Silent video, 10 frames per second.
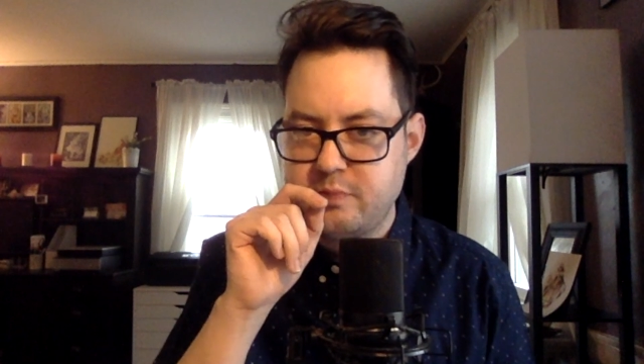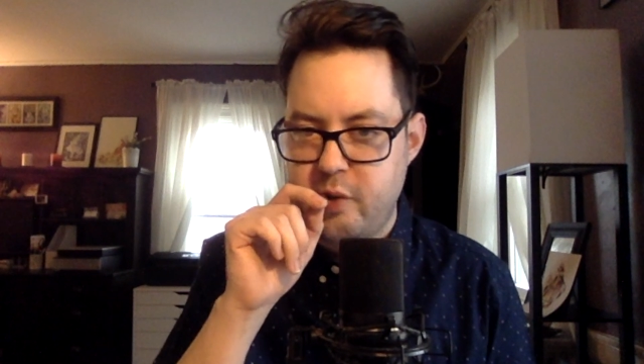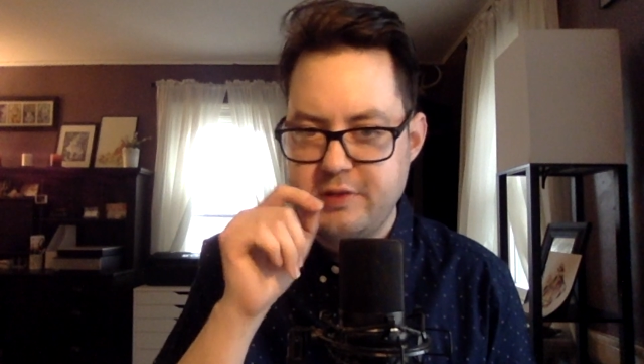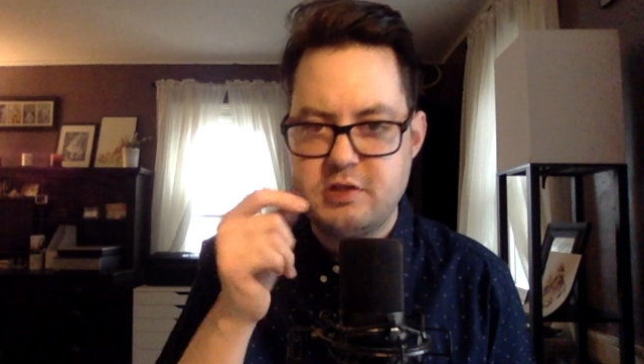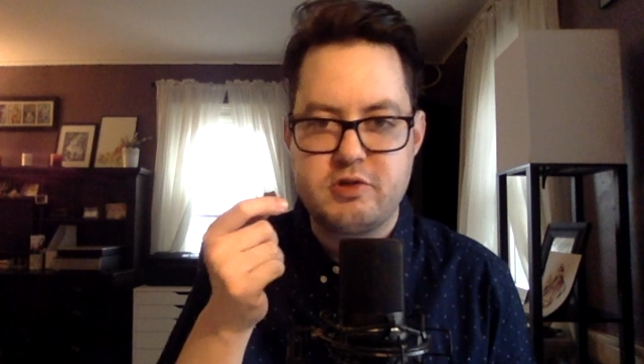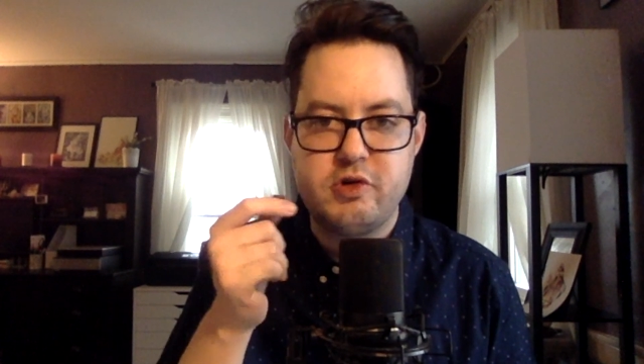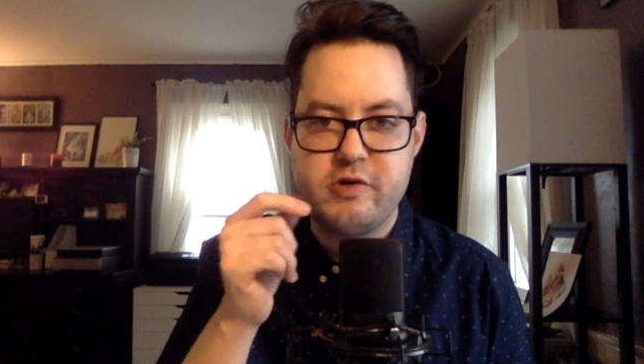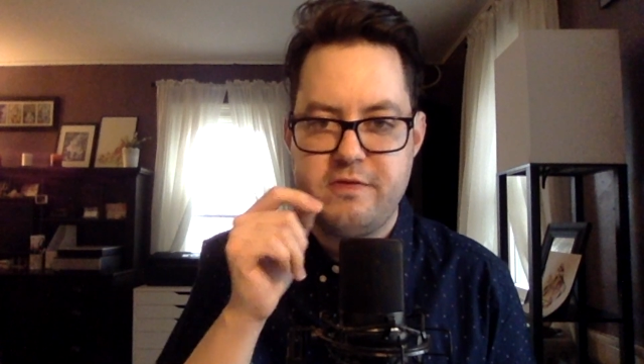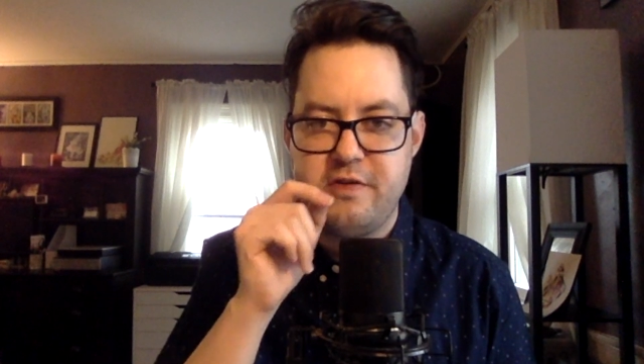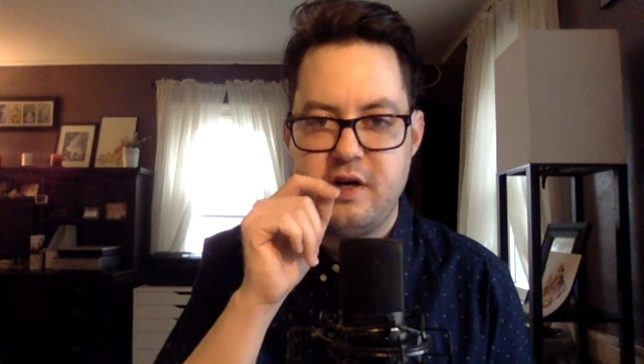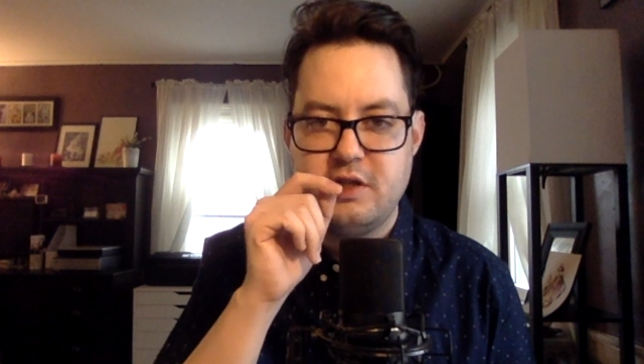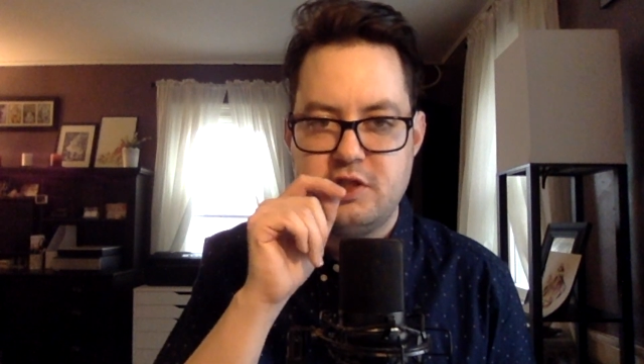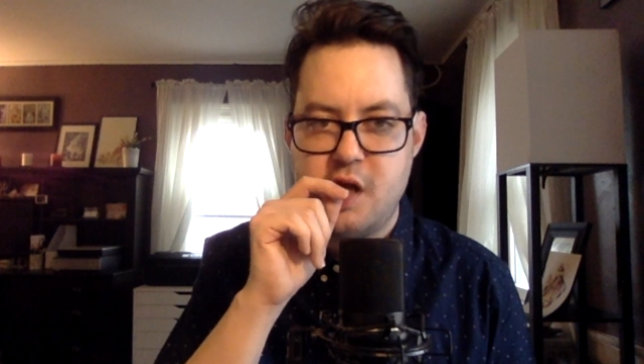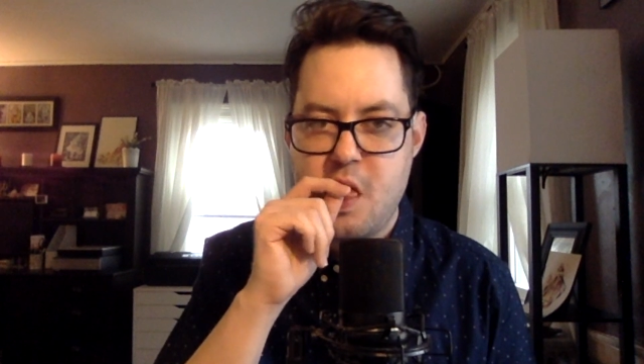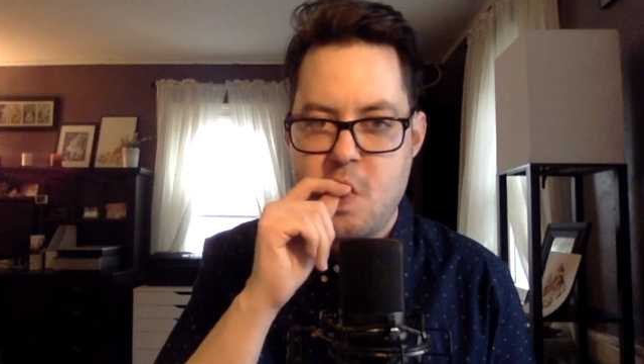That's just good fudge.
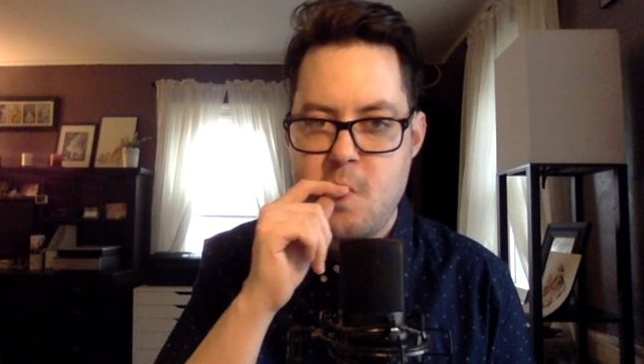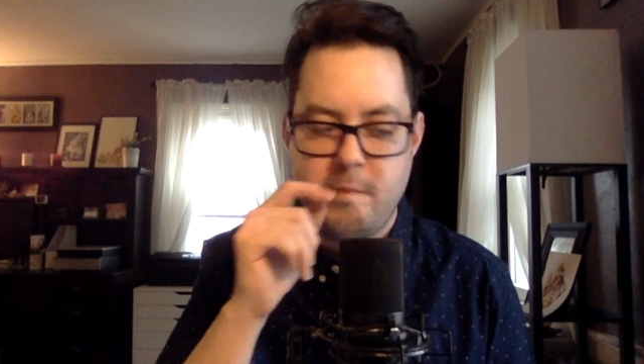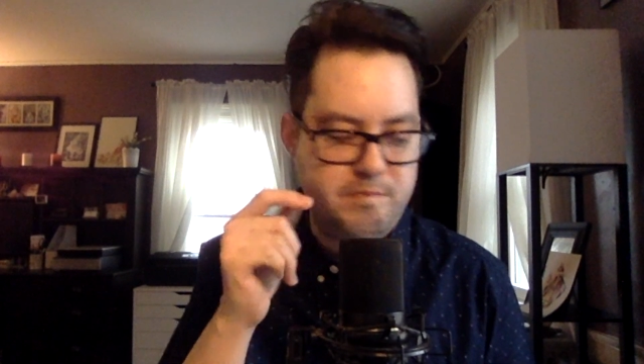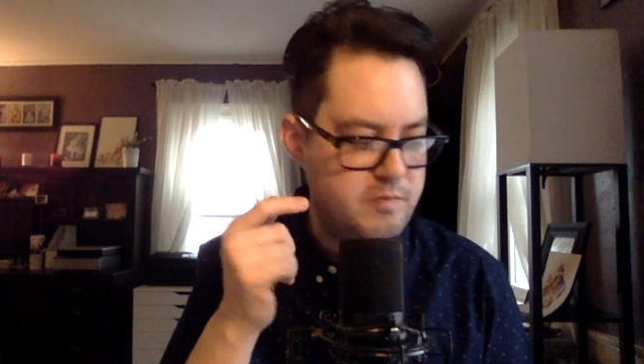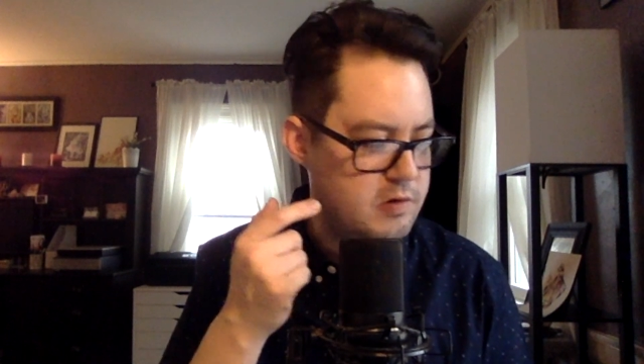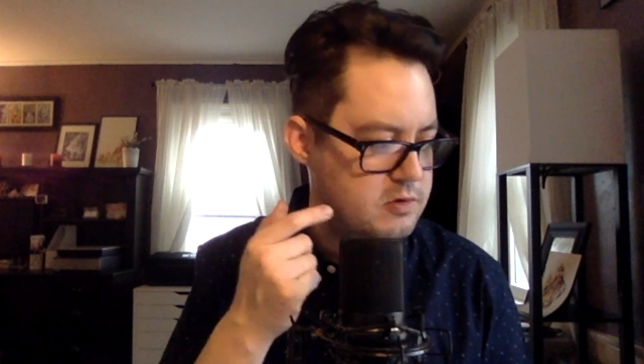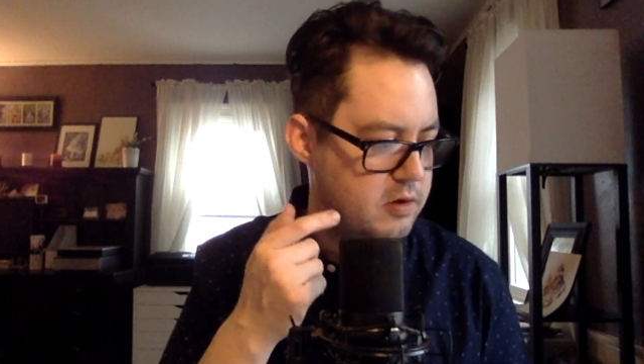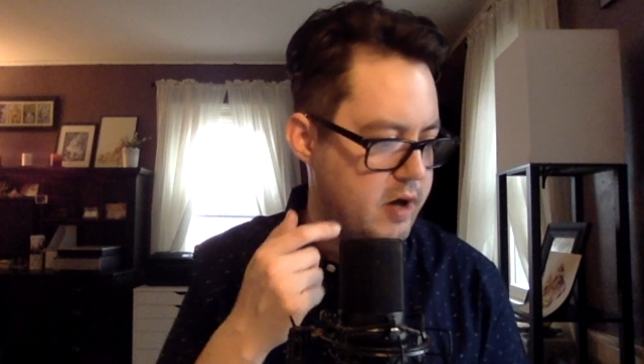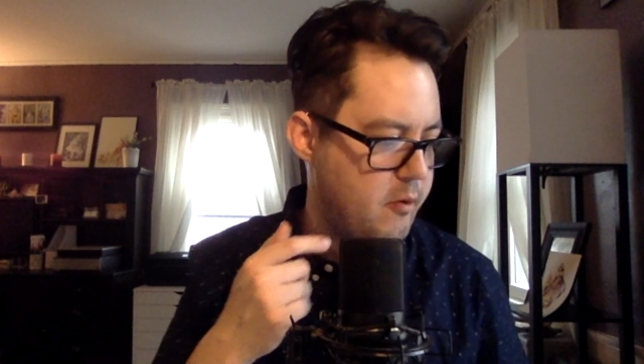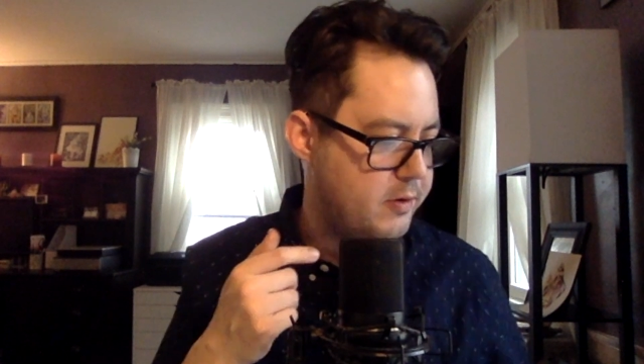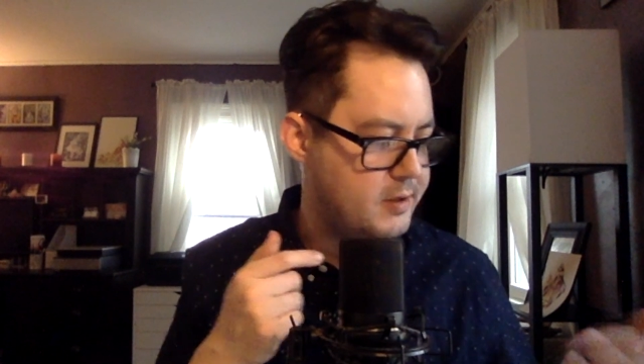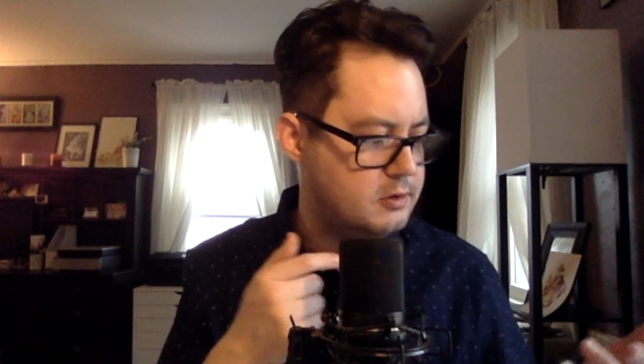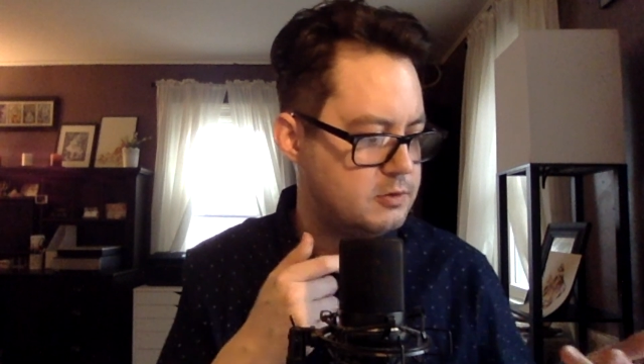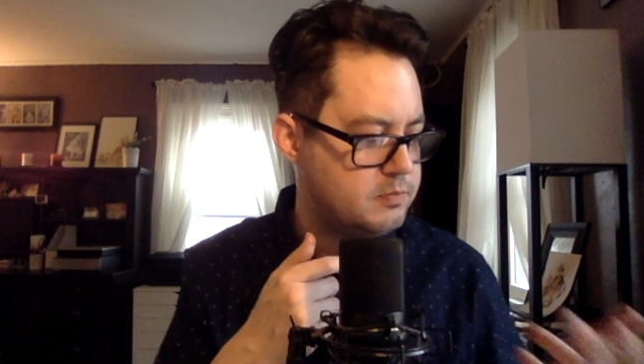Is all that one is.